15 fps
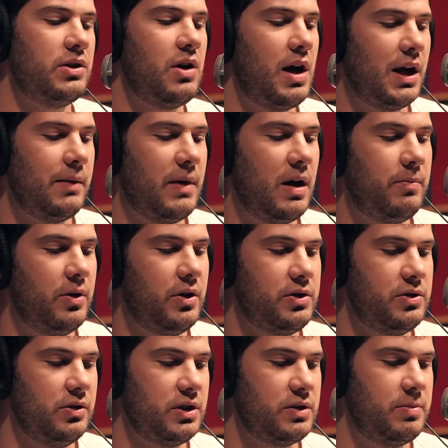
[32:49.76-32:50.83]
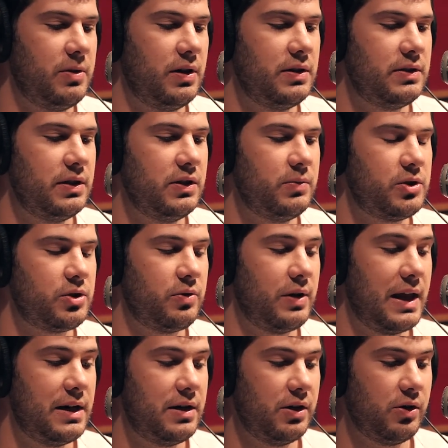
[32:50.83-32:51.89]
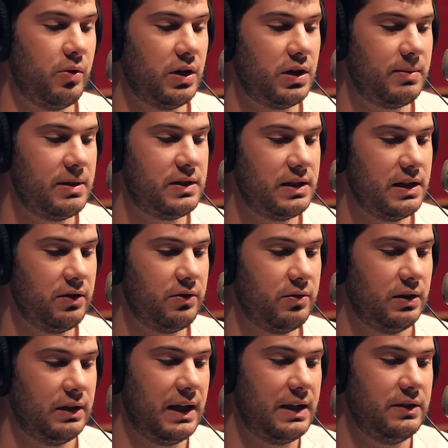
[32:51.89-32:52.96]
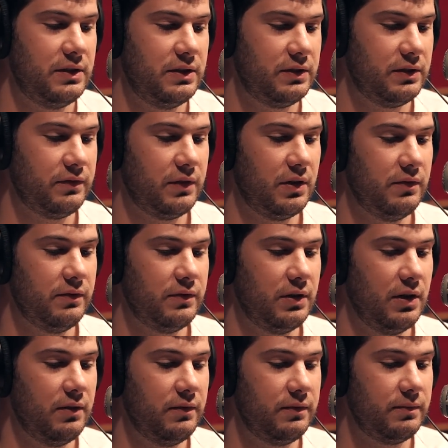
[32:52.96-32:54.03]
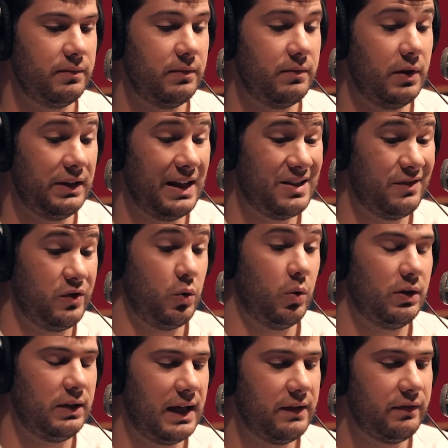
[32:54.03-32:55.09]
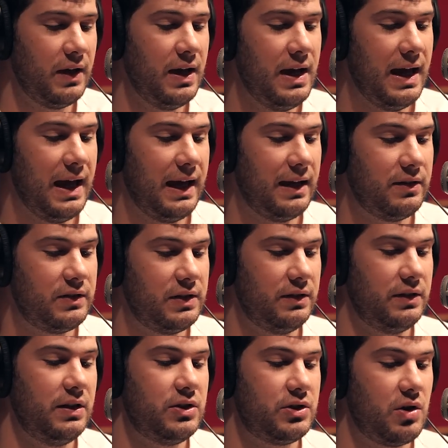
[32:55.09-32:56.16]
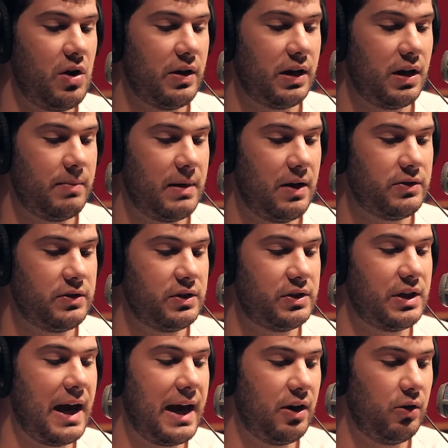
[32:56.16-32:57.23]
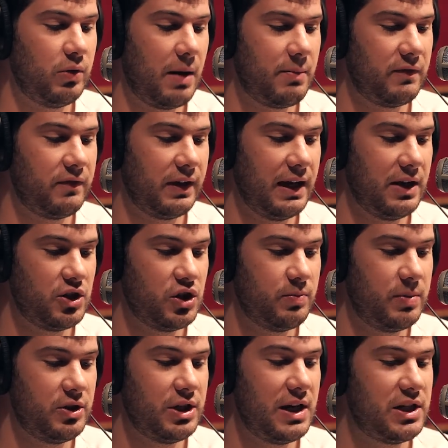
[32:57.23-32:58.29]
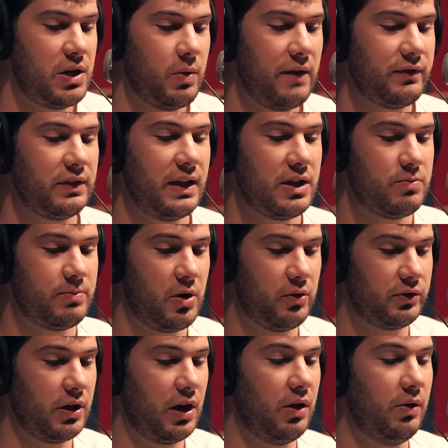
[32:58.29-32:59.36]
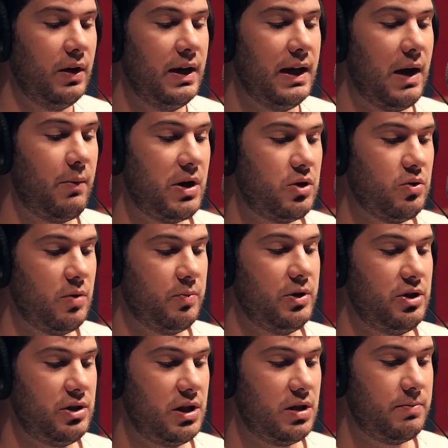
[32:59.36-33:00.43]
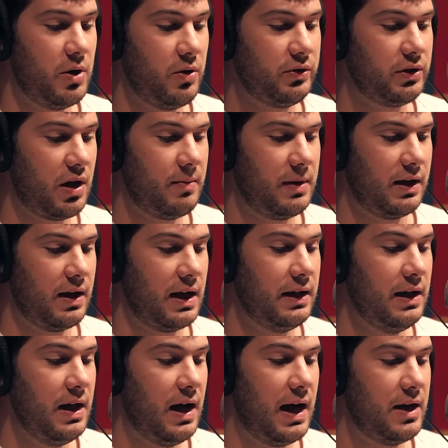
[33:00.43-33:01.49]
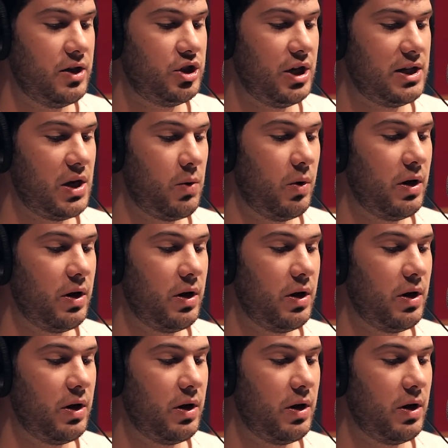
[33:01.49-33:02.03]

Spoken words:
talking about personal experiences, which granted are going to be seen through the lenses of the lens of your life, and Cynthia is talking about societal ramifications. But JJ, we have to let you both go, and we do appreciate you both coming on. JJ,